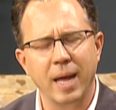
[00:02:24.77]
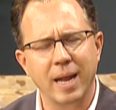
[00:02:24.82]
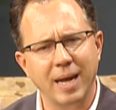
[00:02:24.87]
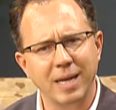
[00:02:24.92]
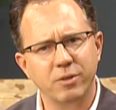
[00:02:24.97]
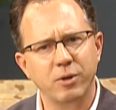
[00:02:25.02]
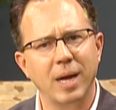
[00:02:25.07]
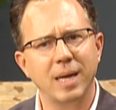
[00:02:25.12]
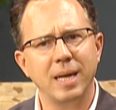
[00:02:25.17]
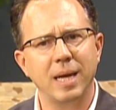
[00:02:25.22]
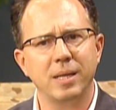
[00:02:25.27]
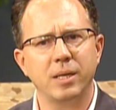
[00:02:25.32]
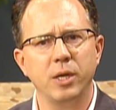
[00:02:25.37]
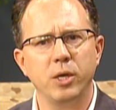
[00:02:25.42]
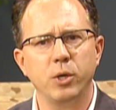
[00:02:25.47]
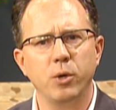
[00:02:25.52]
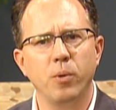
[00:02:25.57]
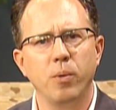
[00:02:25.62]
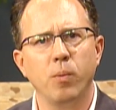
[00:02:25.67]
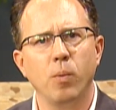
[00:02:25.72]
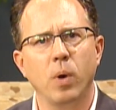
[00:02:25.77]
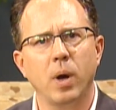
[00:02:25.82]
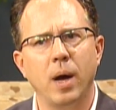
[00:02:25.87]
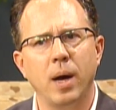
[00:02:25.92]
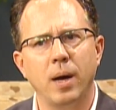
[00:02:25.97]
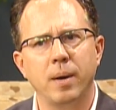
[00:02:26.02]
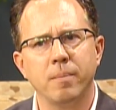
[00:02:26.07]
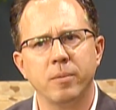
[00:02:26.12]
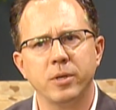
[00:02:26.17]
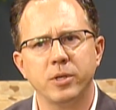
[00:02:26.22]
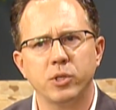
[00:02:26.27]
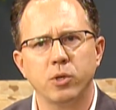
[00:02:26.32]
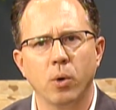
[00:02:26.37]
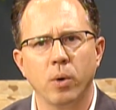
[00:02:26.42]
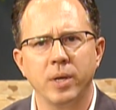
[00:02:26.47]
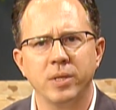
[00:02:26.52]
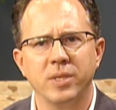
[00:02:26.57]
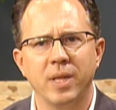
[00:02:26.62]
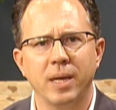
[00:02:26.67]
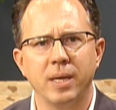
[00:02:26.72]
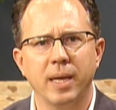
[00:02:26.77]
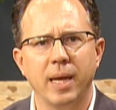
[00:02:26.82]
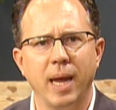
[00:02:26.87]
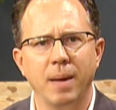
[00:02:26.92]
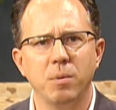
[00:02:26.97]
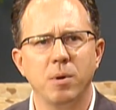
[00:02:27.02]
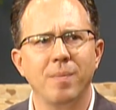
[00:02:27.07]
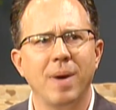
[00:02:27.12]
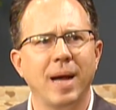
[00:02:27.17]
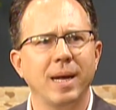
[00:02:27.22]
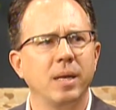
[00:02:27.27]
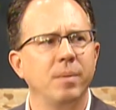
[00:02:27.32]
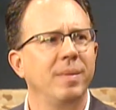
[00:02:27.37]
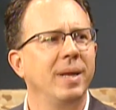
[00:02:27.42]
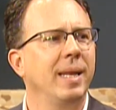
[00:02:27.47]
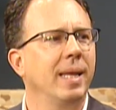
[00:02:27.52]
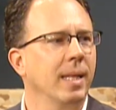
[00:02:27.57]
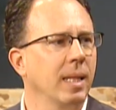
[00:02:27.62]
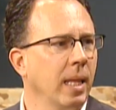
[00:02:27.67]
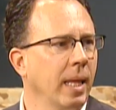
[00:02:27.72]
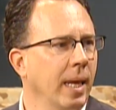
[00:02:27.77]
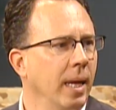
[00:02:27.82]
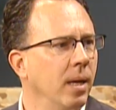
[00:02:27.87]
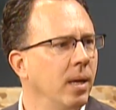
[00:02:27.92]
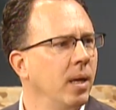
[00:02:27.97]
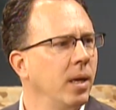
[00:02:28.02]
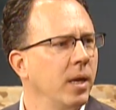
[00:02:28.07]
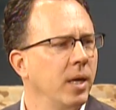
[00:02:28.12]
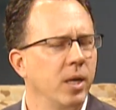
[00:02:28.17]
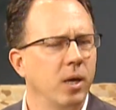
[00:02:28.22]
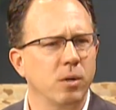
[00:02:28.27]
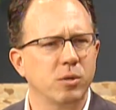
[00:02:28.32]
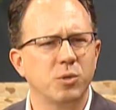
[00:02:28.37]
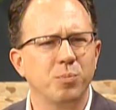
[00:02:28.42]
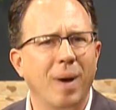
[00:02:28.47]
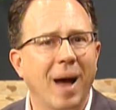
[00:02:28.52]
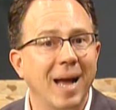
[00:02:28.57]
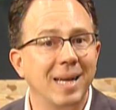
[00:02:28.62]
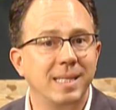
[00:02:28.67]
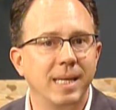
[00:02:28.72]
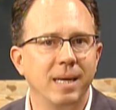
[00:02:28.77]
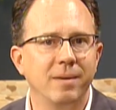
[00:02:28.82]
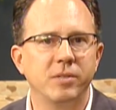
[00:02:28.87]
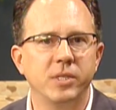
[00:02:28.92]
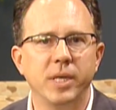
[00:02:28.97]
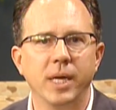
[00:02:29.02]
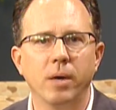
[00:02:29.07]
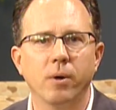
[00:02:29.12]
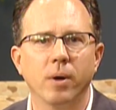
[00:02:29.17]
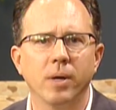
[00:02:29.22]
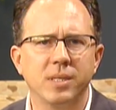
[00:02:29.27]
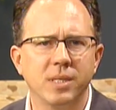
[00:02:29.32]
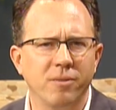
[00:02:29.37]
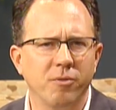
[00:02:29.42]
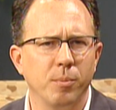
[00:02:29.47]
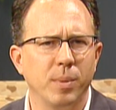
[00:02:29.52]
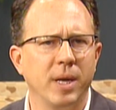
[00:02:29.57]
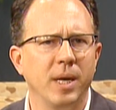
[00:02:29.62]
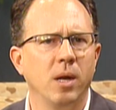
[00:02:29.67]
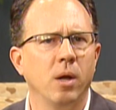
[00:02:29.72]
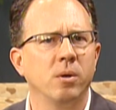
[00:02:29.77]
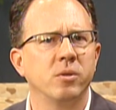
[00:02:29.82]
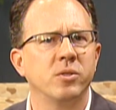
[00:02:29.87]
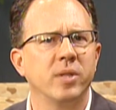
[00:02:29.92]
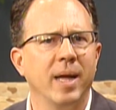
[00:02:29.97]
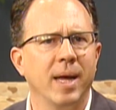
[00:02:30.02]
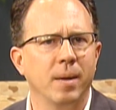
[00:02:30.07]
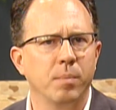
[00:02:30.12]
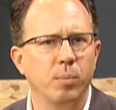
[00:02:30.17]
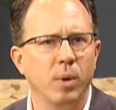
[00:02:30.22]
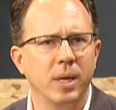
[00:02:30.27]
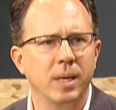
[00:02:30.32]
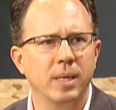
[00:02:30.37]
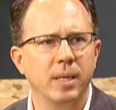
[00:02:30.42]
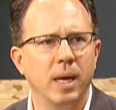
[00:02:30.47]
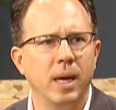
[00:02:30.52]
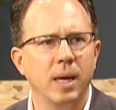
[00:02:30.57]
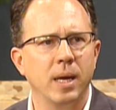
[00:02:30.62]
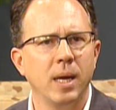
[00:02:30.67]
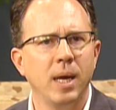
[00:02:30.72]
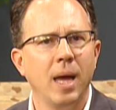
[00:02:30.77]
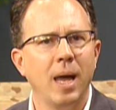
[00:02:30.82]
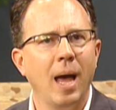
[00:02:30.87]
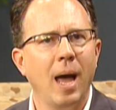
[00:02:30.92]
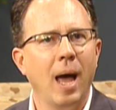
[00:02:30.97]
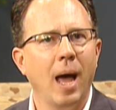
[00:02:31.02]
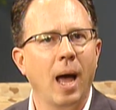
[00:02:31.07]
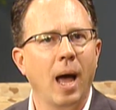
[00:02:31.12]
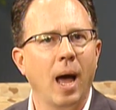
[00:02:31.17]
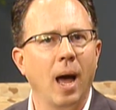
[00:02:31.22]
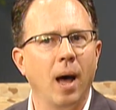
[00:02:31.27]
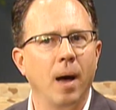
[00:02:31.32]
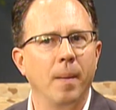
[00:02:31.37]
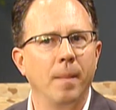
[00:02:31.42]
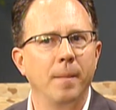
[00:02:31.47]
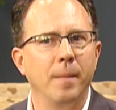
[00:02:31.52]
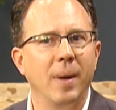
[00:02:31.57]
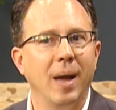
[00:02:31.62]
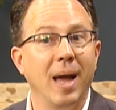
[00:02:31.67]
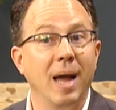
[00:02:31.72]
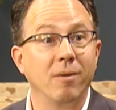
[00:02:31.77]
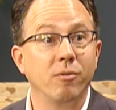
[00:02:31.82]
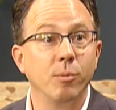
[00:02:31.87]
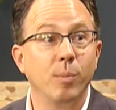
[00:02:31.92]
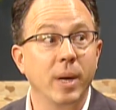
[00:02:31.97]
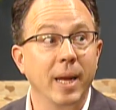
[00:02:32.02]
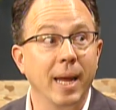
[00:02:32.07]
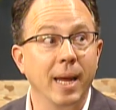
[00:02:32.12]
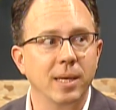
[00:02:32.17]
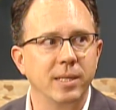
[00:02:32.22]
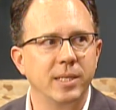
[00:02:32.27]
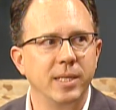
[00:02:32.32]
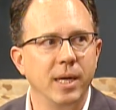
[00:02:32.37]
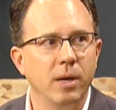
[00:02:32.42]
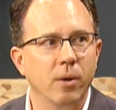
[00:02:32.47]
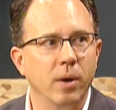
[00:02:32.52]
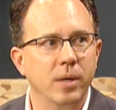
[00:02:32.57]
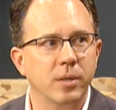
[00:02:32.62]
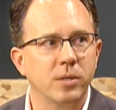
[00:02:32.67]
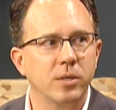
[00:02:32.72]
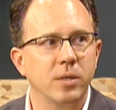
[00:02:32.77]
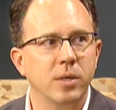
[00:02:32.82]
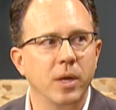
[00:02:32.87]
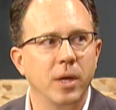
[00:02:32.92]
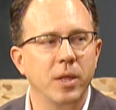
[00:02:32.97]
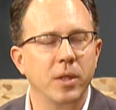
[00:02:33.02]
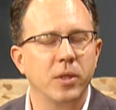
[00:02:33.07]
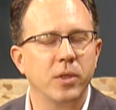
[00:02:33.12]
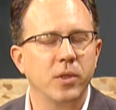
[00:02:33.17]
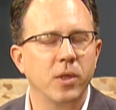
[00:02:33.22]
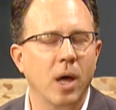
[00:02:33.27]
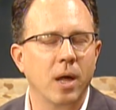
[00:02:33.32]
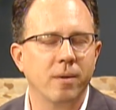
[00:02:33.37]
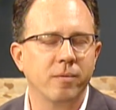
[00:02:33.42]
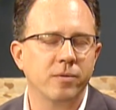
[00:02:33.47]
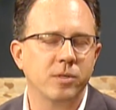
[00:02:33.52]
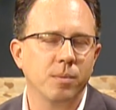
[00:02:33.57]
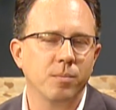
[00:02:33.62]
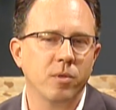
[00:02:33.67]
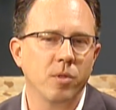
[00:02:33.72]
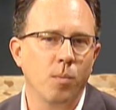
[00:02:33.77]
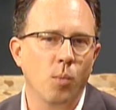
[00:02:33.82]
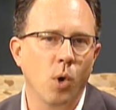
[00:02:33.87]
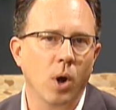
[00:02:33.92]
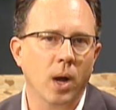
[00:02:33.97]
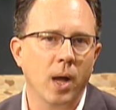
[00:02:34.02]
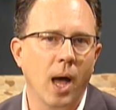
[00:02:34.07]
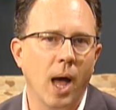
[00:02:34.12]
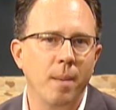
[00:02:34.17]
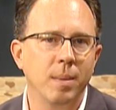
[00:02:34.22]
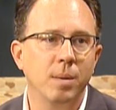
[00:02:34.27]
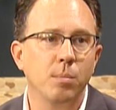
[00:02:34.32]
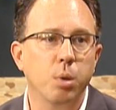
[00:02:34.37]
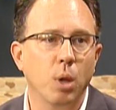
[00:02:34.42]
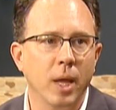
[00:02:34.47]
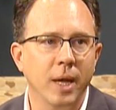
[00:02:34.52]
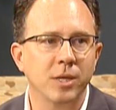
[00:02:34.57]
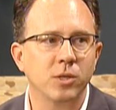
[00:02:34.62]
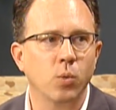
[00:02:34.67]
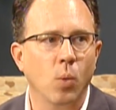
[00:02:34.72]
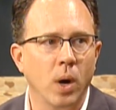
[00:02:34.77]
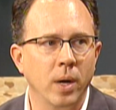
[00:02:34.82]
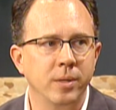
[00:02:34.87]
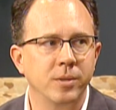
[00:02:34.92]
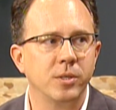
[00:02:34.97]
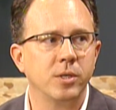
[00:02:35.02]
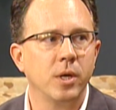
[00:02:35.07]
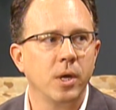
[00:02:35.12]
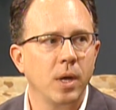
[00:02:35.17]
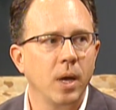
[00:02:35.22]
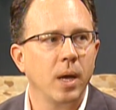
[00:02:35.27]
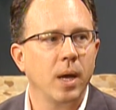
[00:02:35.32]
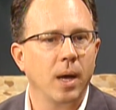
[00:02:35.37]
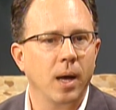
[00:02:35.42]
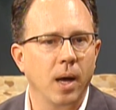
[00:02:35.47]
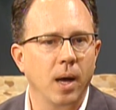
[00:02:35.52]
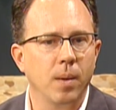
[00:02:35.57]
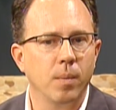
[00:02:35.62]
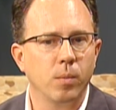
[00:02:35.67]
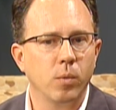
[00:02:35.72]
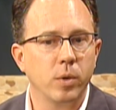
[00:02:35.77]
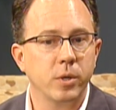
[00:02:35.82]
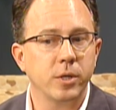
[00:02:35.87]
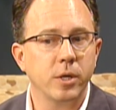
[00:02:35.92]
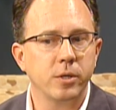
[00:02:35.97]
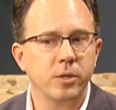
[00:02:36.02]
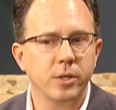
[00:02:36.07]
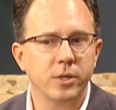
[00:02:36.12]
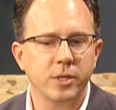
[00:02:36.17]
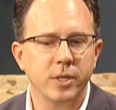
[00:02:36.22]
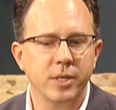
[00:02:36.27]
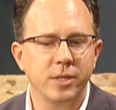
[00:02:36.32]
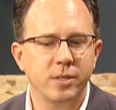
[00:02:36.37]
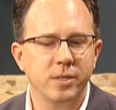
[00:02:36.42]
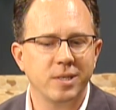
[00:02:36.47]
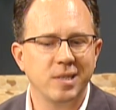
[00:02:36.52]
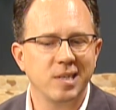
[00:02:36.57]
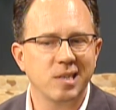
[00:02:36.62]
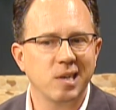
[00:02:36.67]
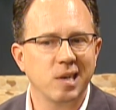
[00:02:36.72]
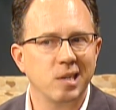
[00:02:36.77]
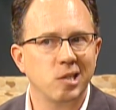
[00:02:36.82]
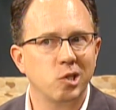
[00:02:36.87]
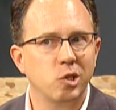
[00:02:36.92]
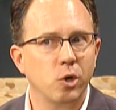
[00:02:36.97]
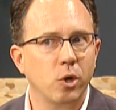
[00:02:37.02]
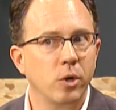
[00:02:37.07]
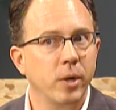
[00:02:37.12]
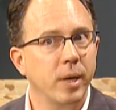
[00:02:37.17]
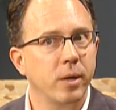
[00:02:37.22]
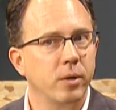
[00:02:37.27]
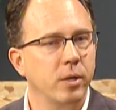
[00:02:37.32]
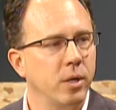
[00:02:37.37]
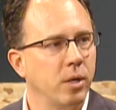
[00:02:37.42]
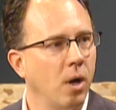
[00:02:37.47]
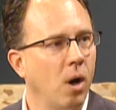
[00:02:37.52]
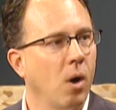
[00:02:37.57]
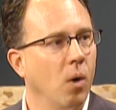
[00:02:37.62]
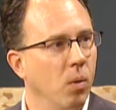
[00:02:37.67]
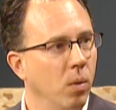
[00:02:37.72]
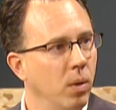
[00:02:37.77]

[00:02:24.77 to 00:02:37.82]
And I tried not to do the stories that came to mind immediately. Spies have secrets. Everybody knows that, but everybody has secrets. I thought of some of the more commonplace ones, which are just as disconcerting to know.